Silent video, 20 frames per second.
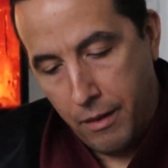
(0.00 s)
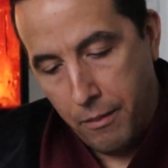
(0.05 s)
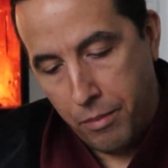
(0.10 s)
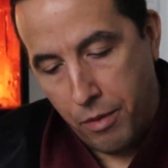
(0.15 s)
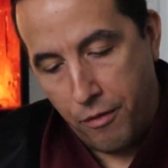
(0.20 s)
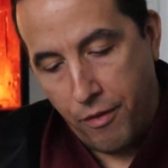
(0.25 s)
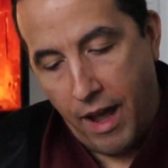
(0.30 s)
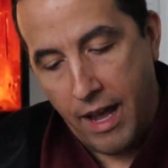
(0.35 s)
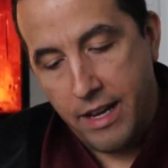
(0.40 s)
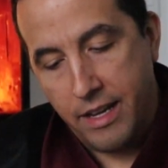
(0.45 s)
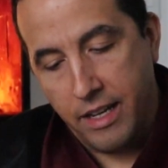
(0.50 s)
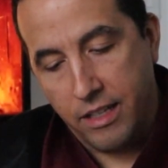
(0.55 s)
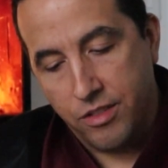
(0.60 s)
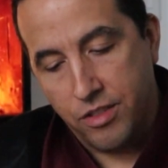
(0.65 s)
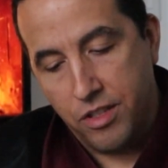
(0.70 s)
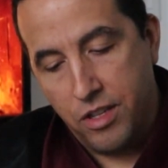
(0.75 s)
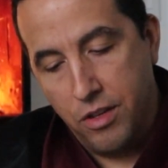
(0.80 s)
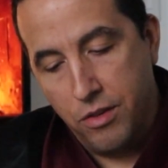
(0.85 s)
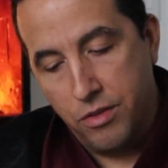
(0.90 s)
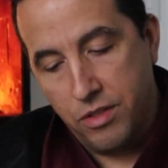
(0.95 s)
Provide an
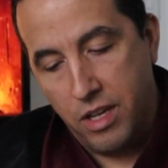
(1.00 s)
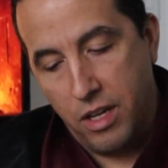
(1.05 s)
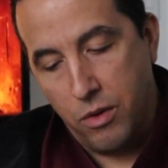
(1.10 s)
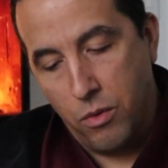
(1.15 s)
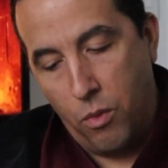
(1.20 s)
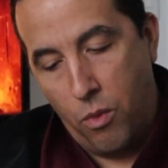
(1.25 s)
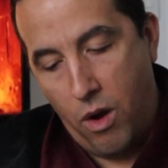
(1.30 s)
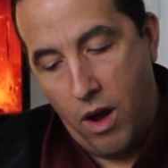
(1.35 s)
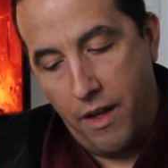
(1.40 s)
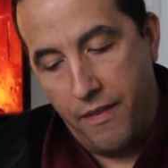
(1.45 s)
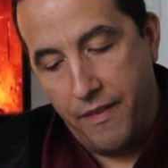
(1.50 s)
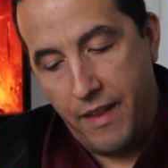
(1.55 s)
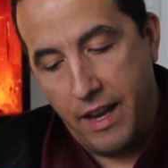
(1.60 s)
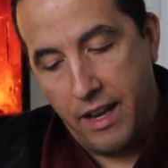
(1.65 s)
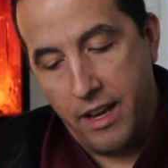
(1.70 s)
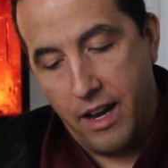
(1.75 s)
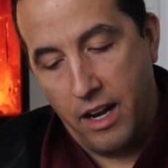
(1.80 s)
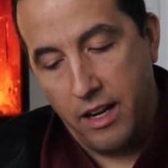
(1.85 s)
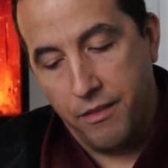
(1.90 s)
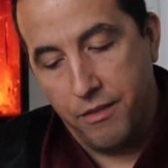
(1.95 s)
excuse in one
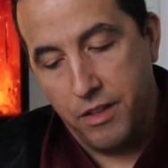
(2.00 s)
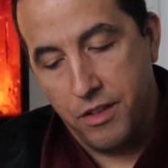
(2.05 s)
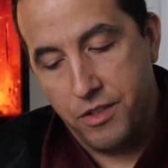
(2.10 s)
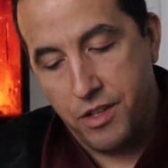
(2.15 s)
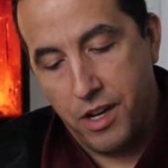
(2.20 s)
that none of the